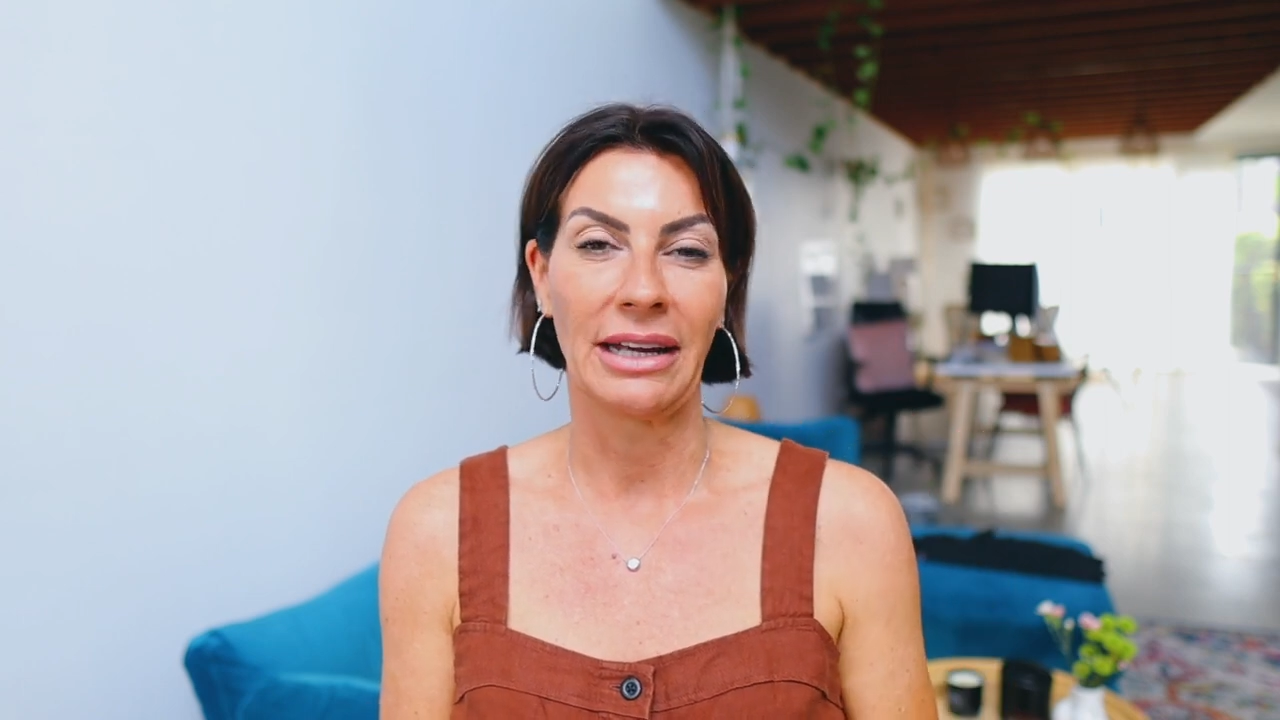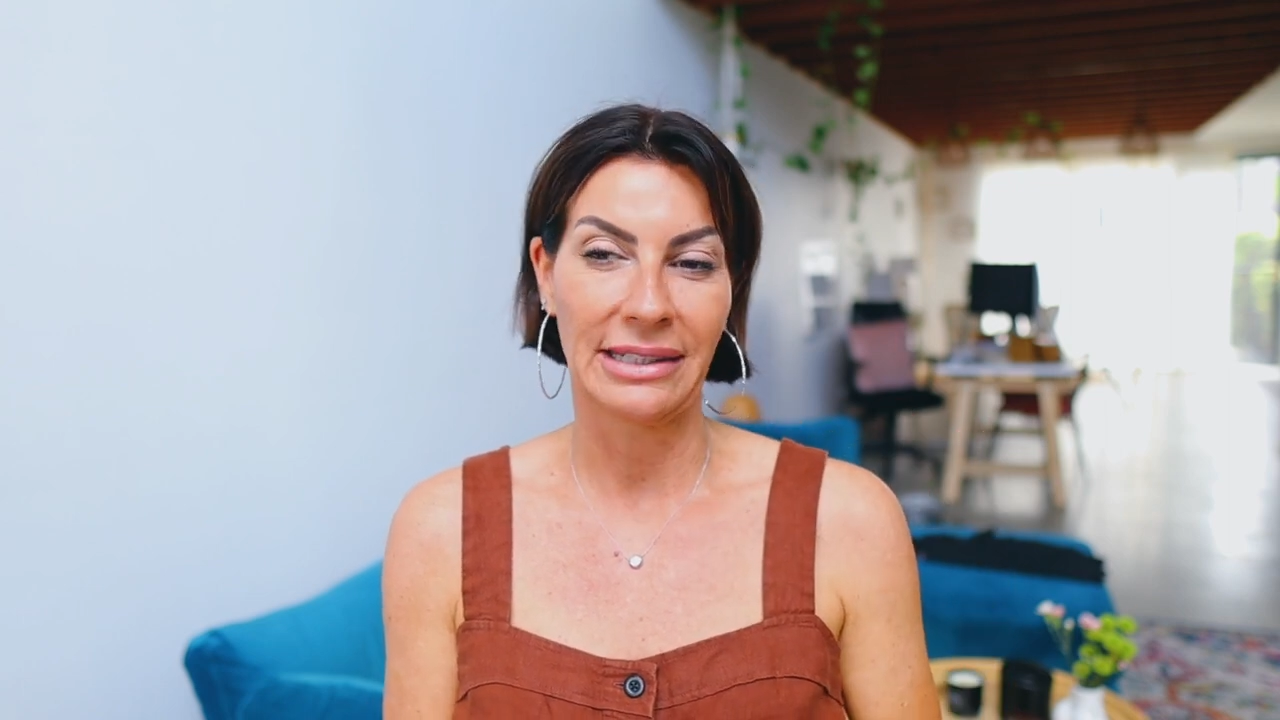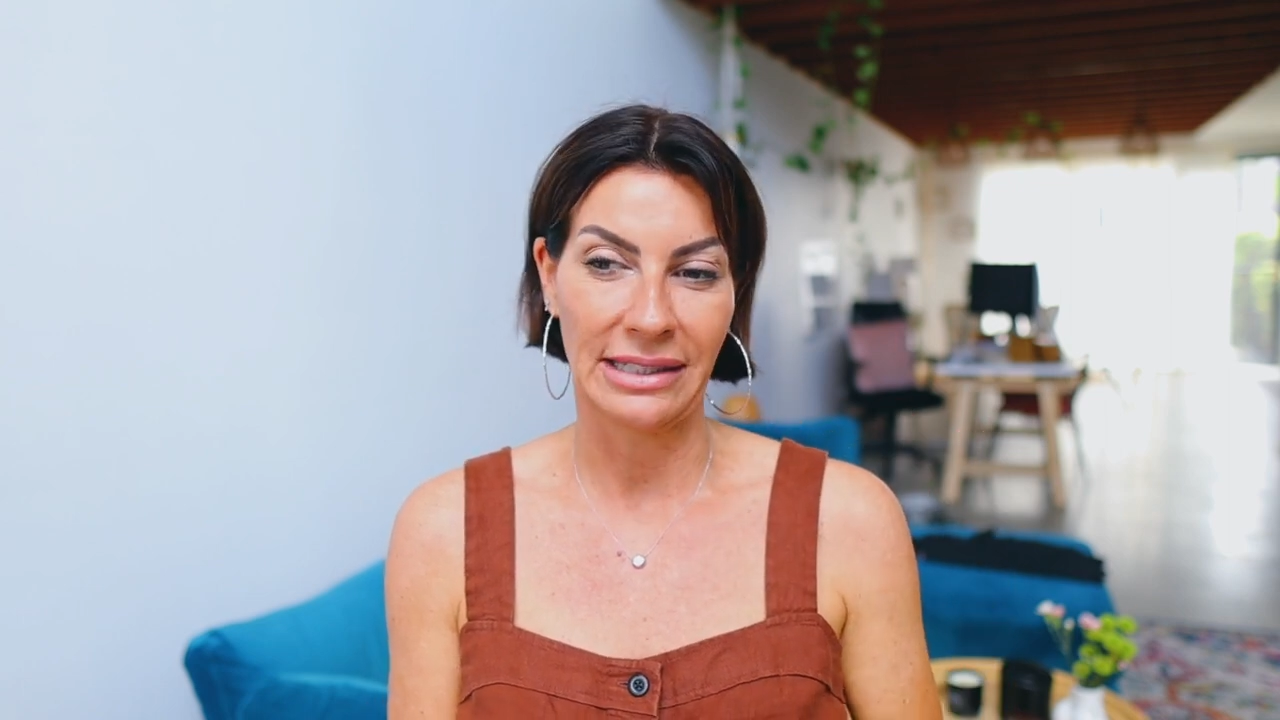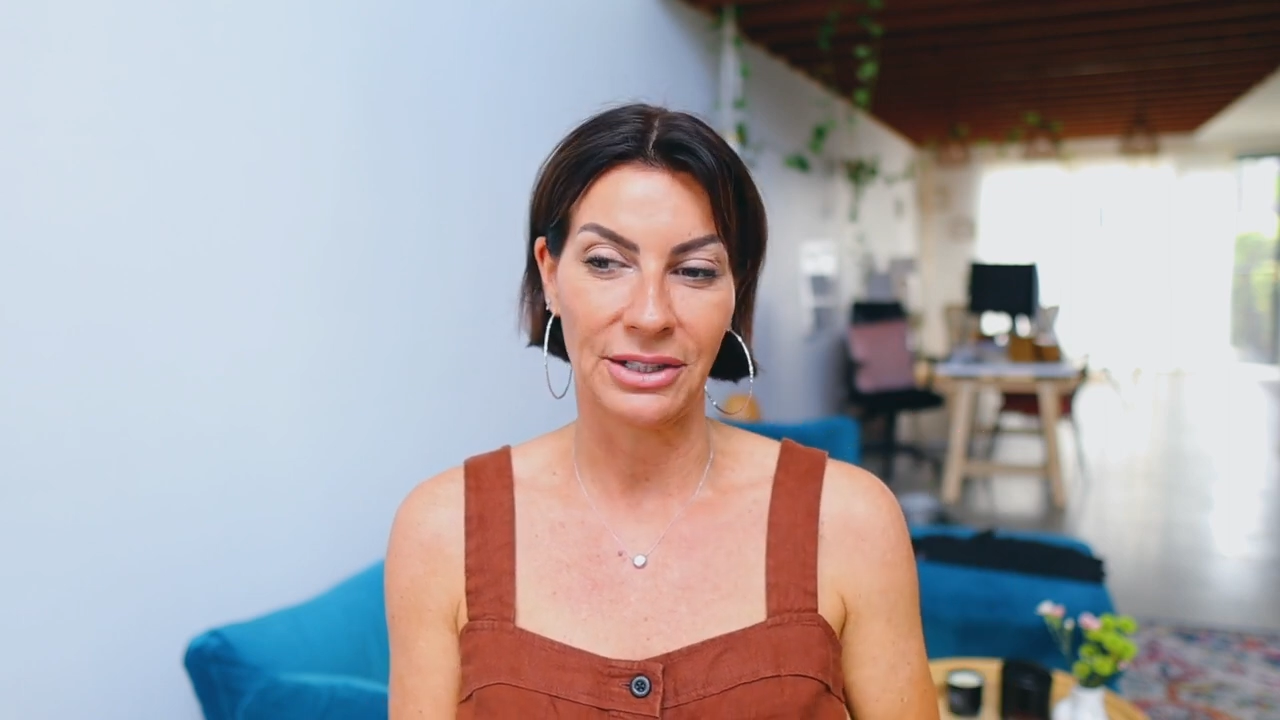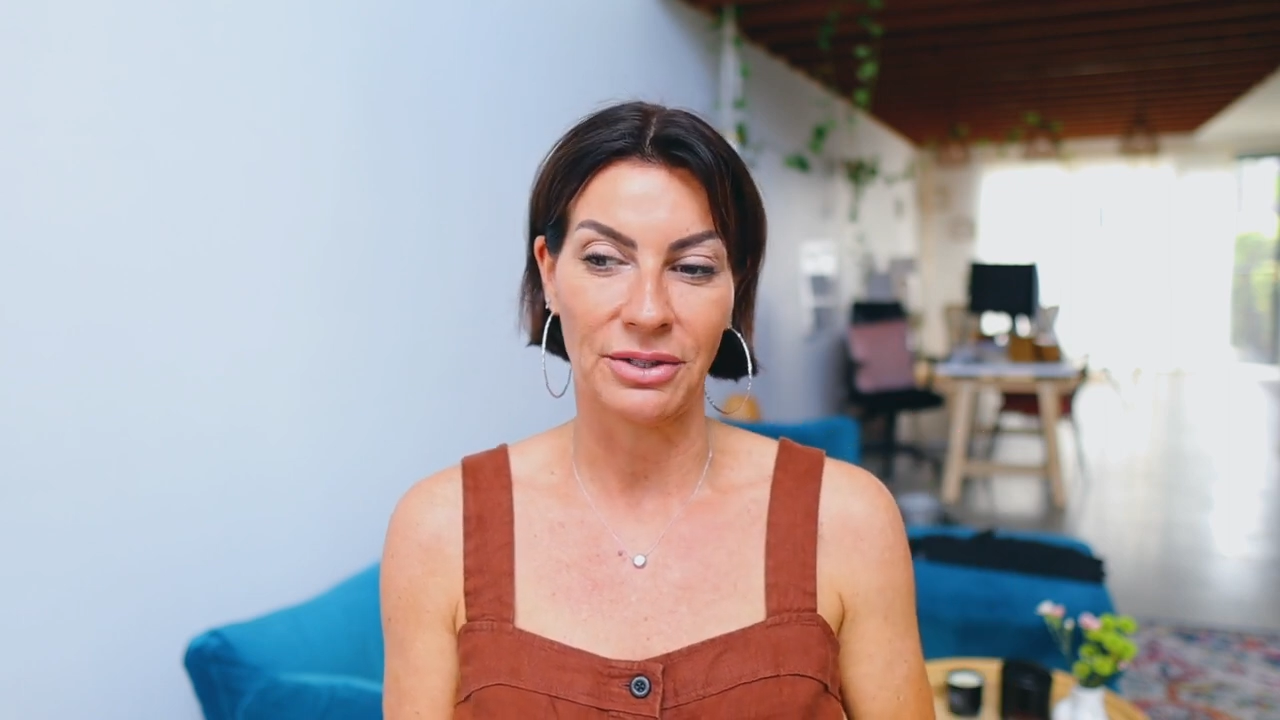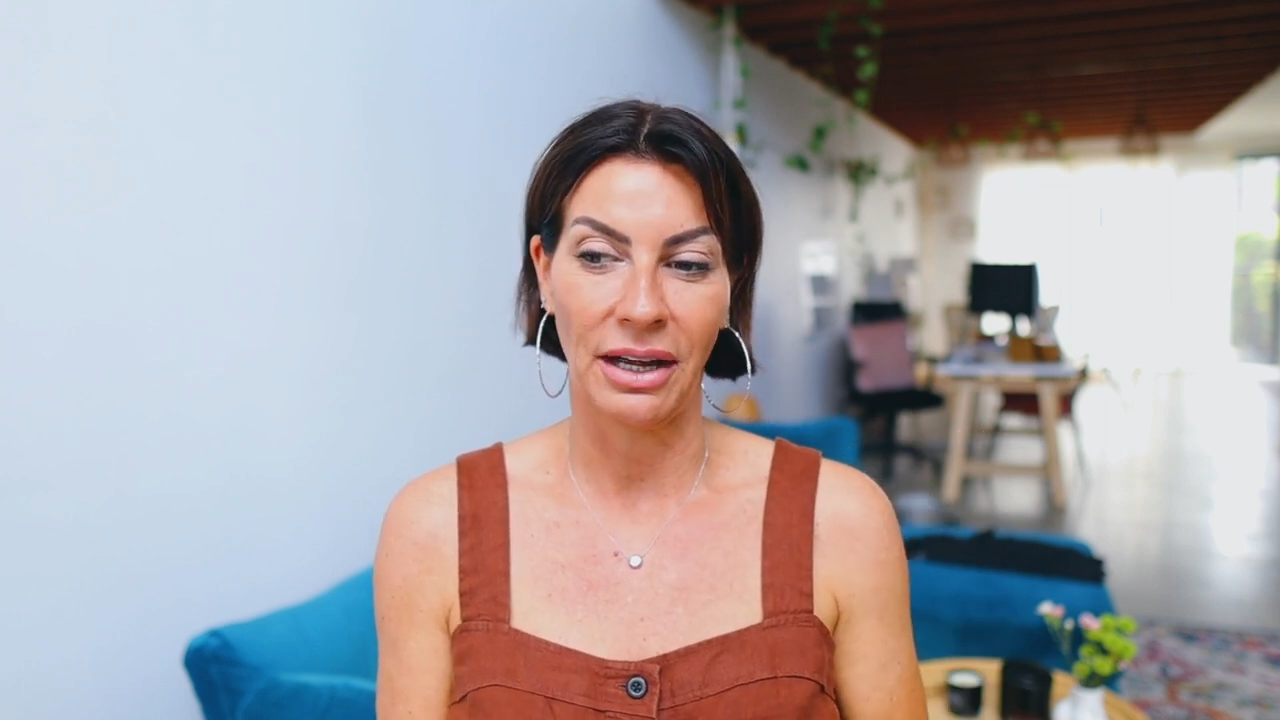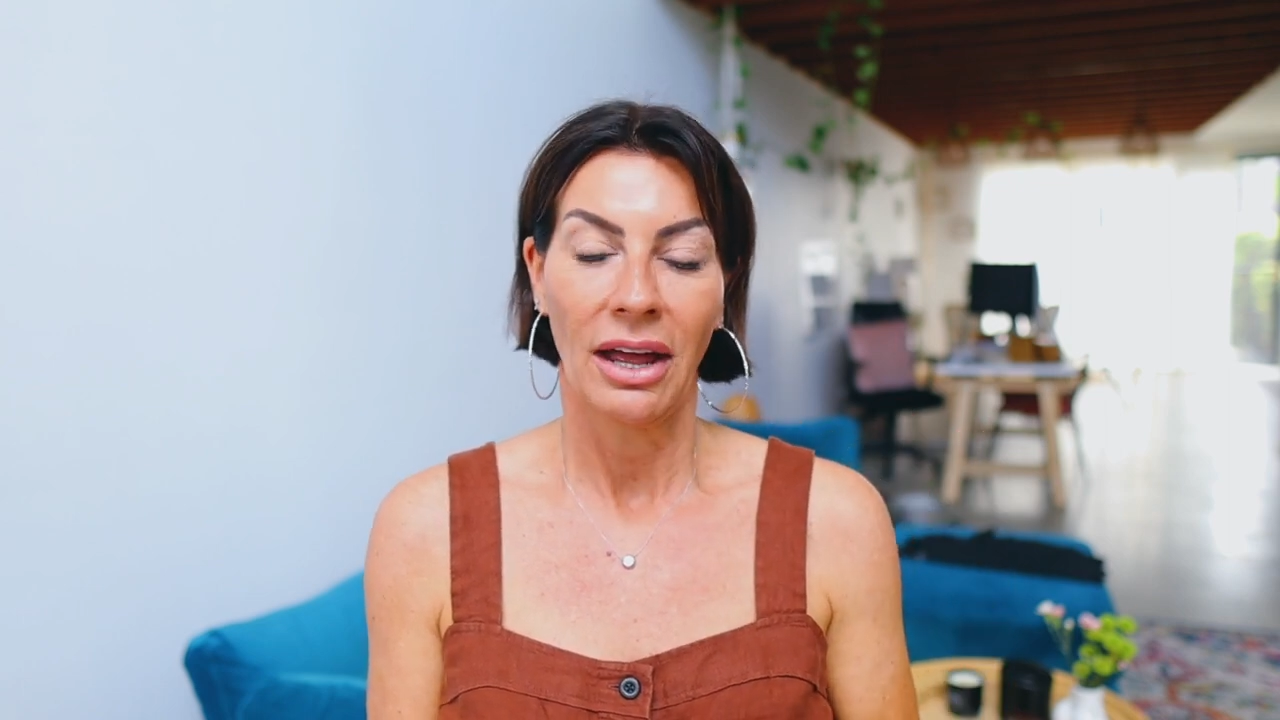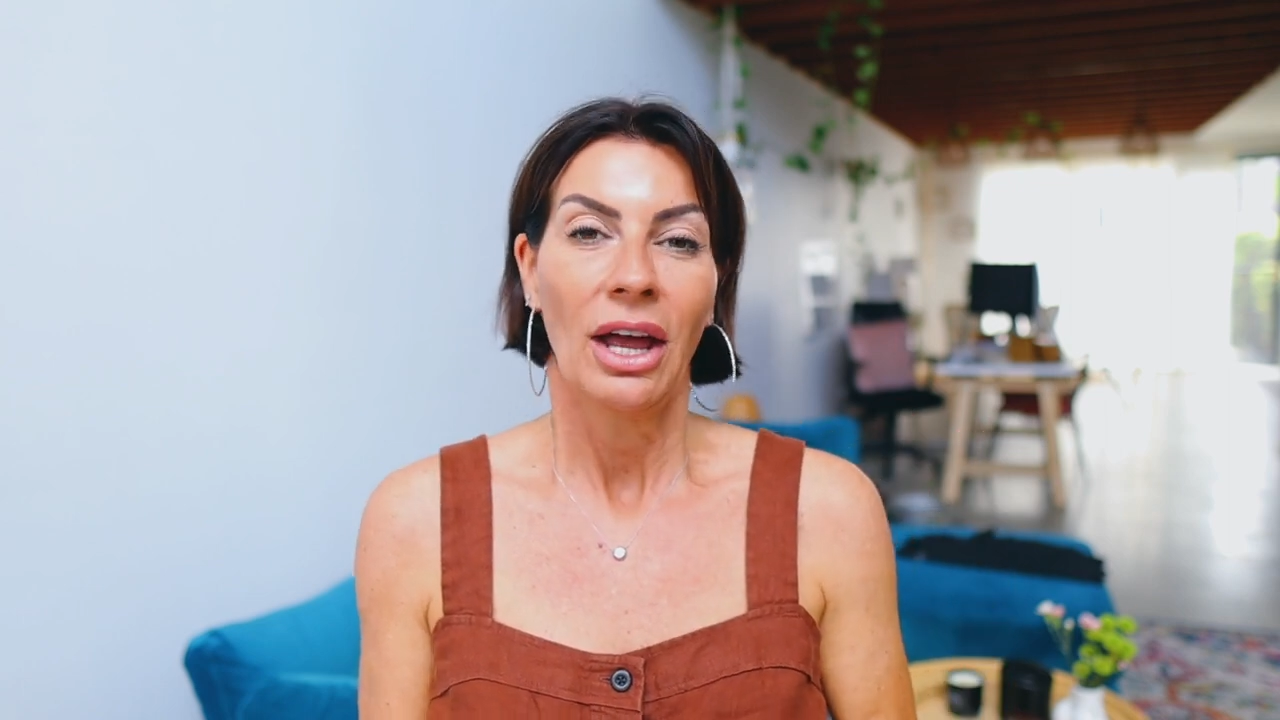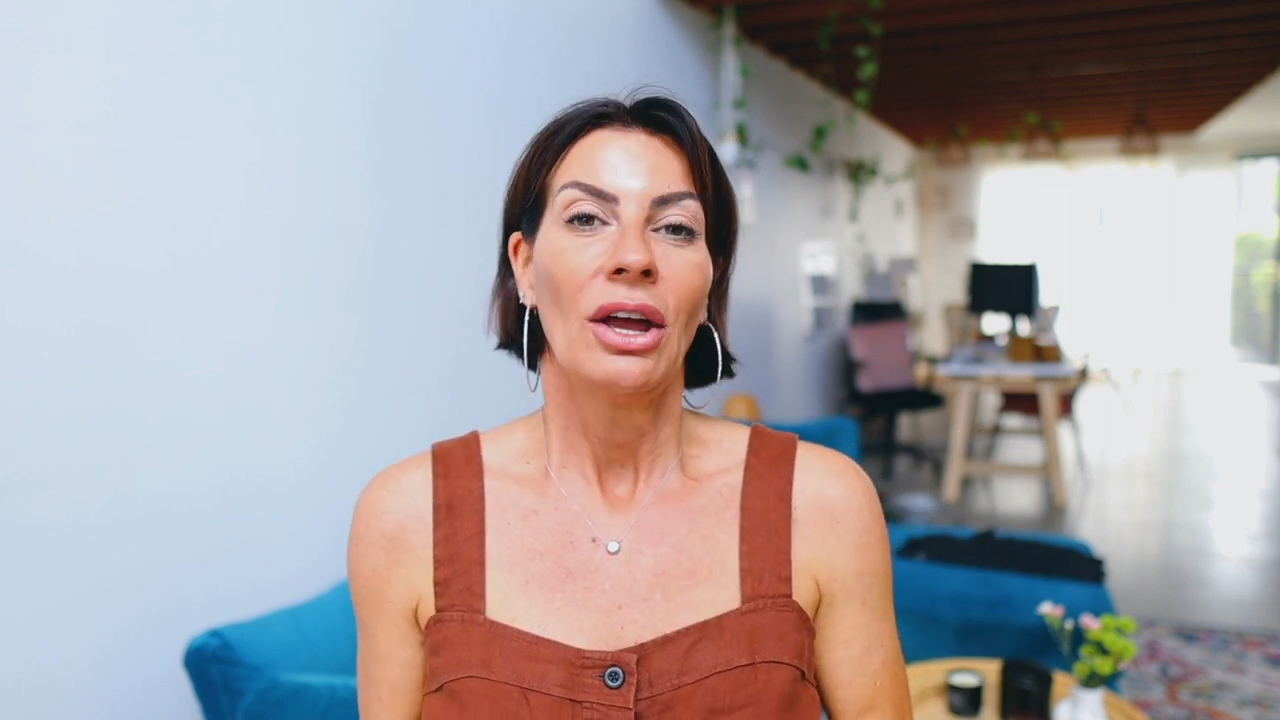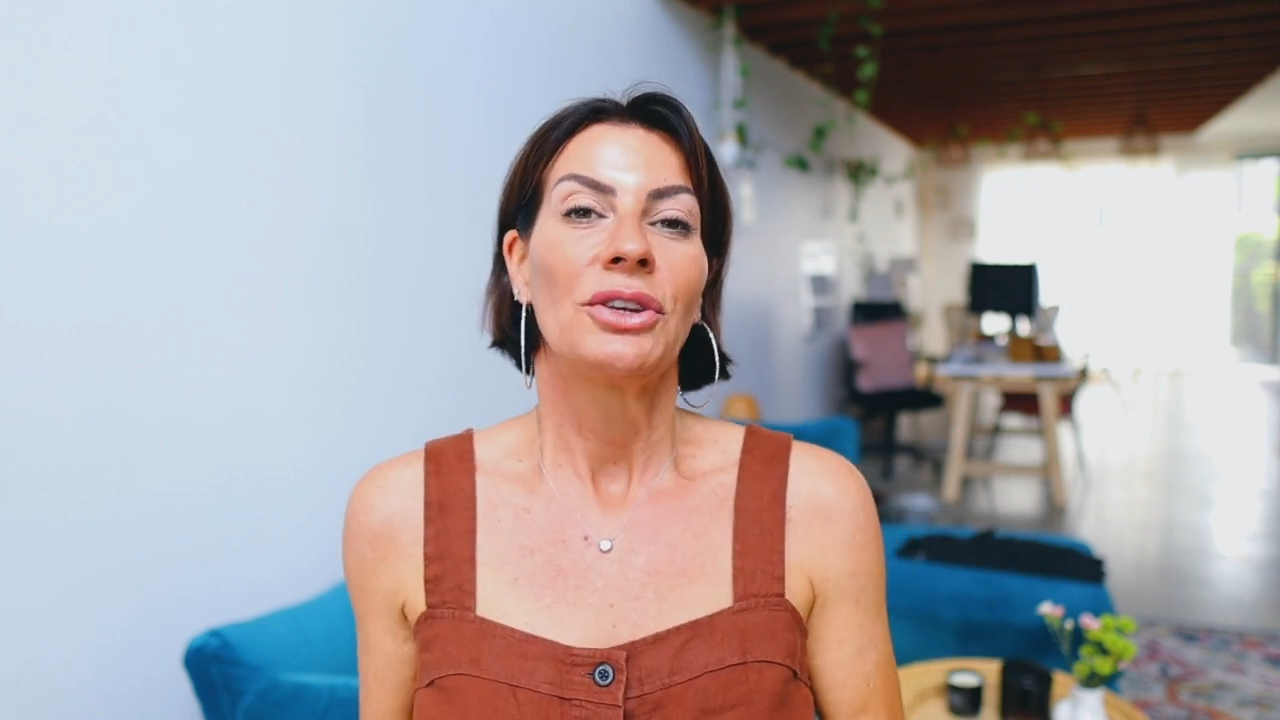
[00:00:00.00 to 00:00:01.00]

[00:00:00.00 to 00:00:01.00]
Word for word: etc.